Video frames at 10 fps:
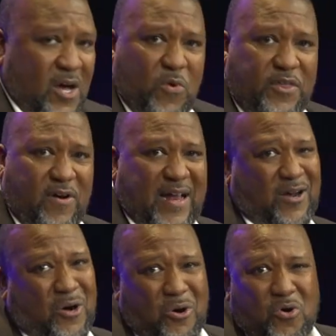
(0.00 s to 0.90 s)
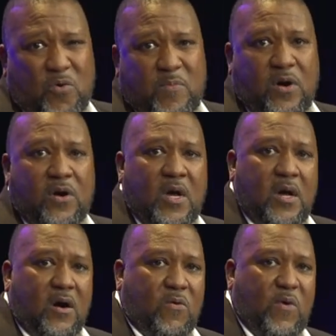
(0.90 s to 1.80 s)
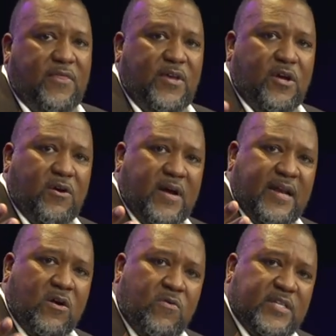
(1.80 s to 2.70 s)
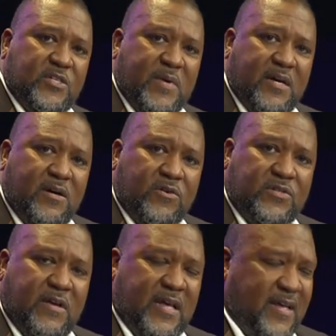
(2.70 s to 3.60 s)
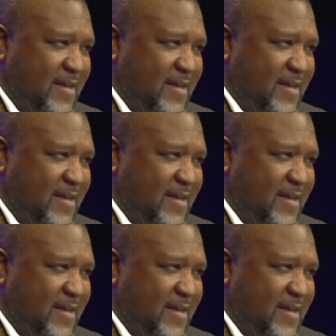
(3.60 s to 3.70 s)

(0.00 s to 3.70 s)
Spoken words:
whether you're at home or whether you're at Owens Mills,